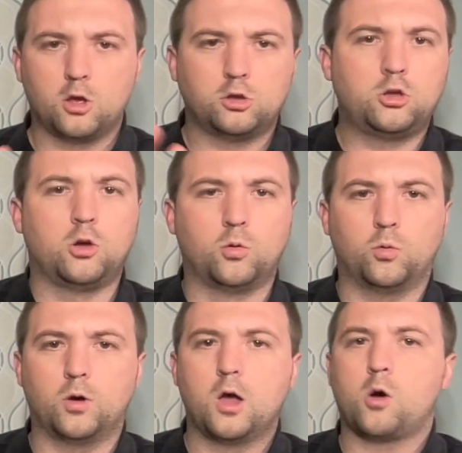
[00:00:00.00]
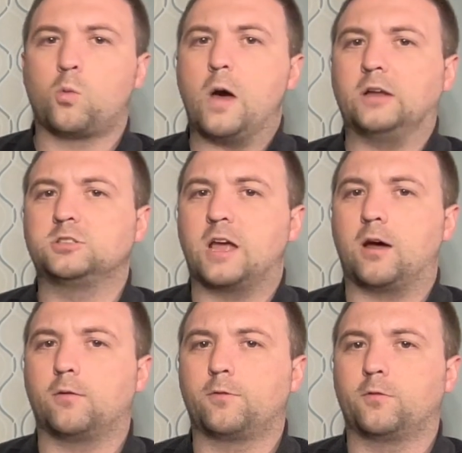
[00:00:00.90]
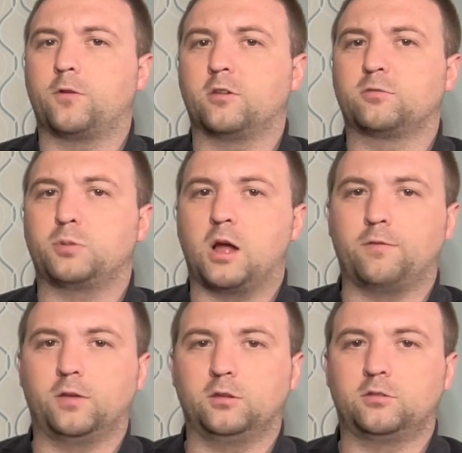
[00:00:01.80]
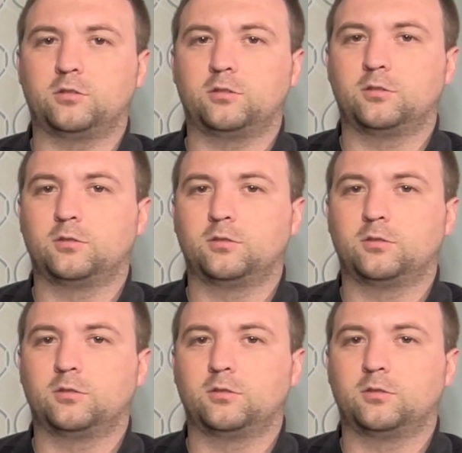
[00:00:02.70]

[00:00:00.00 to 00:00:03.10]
You watch out for false prophets.